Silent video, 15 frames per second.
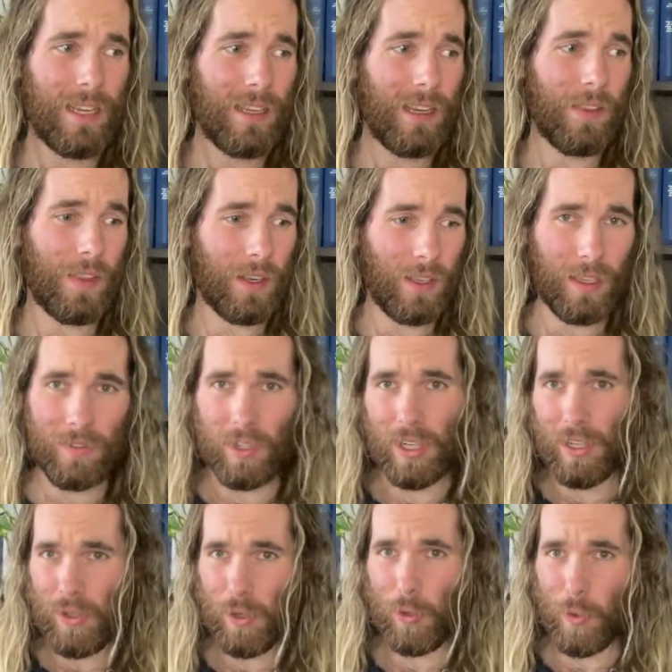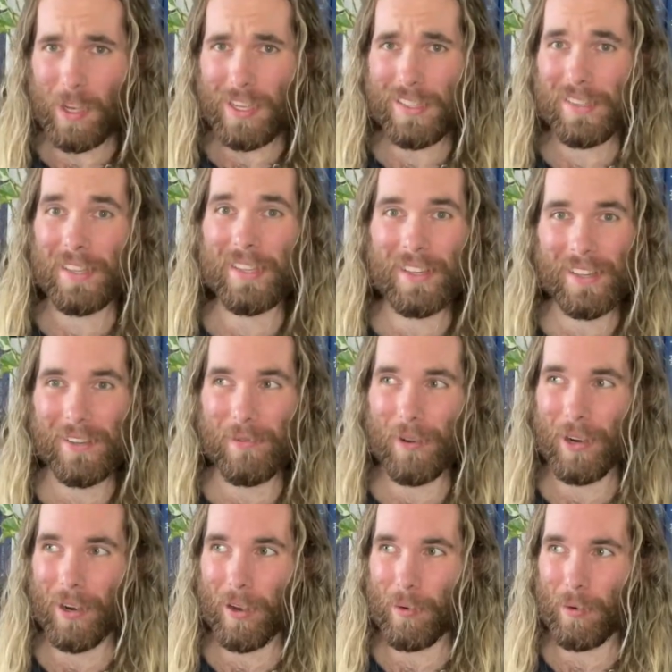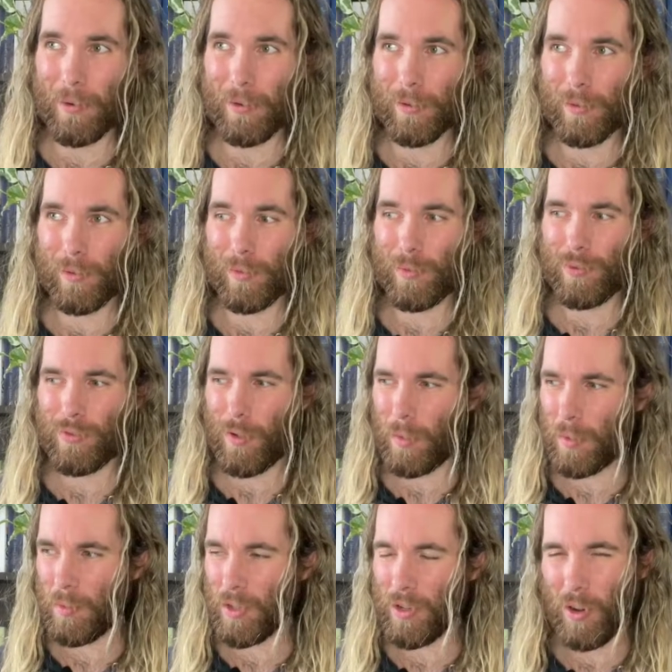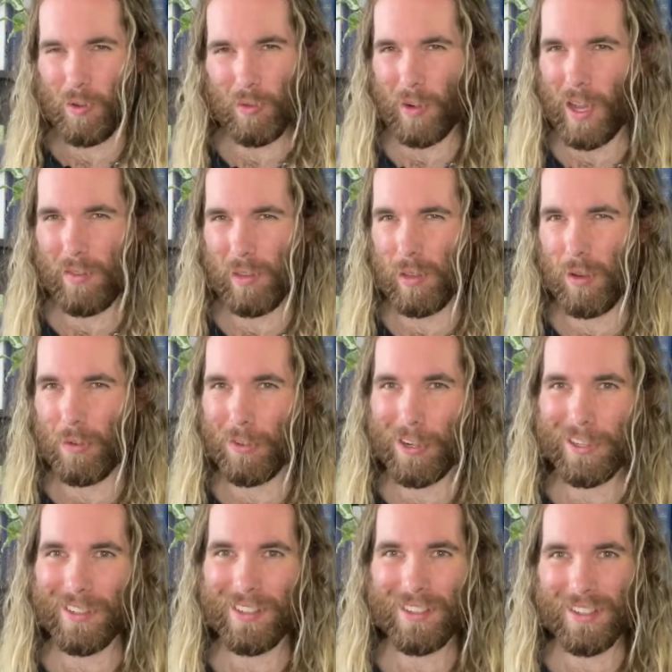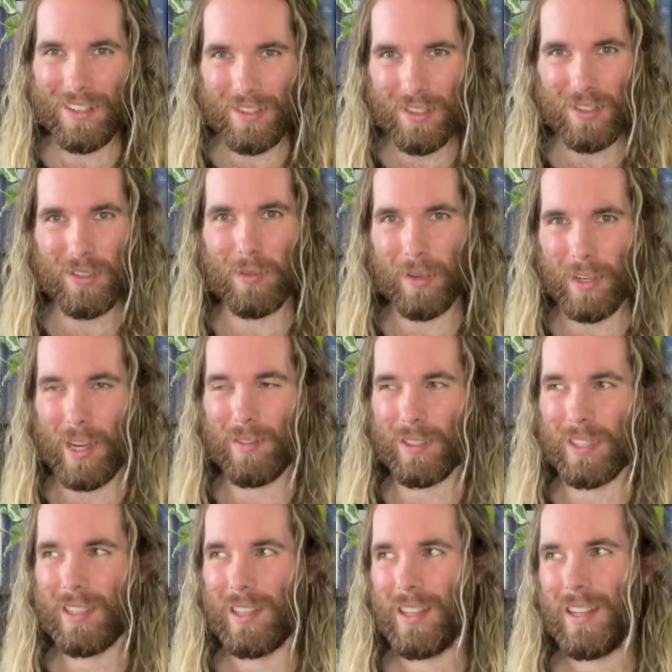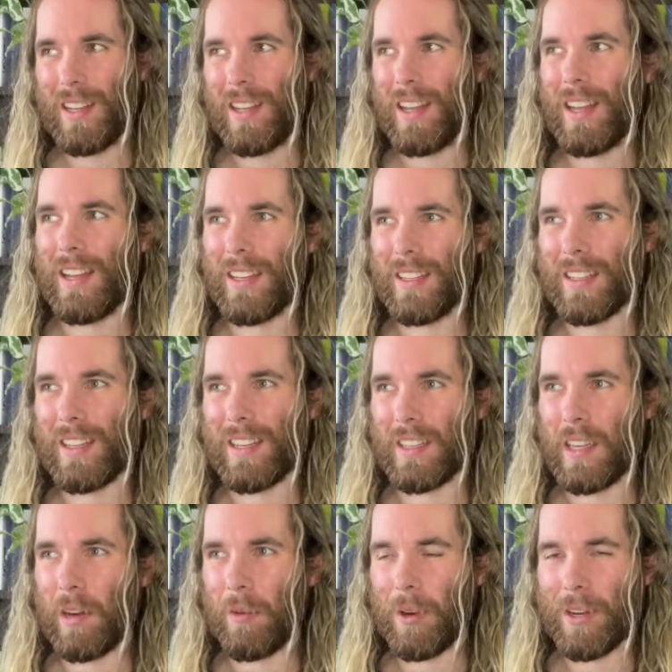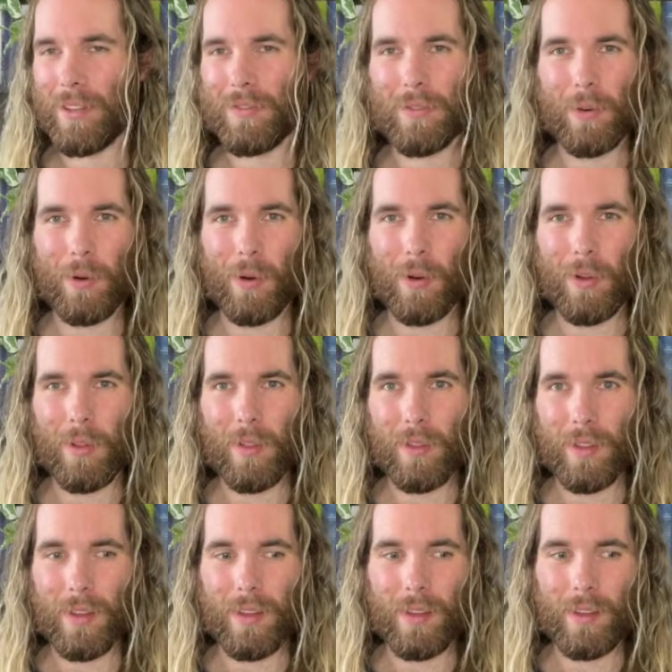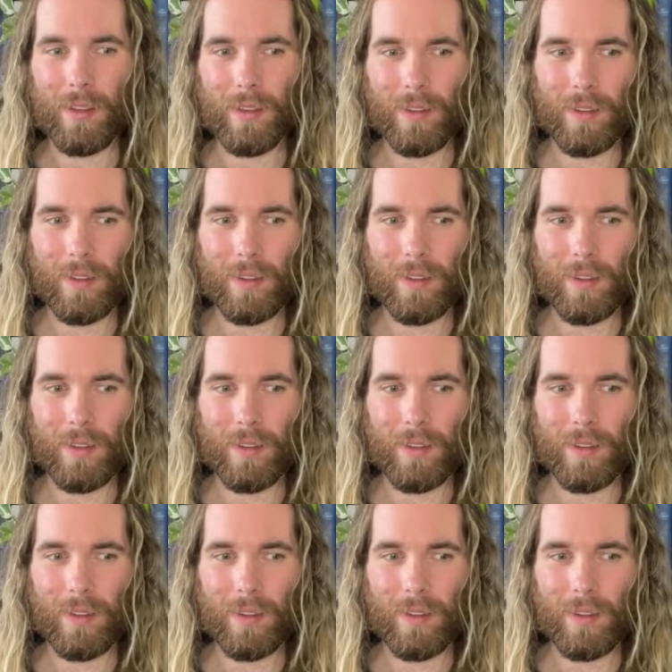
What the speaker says: And then I'll have kind of 2 weeks where I will probably not have a long run just to recover and get ready for the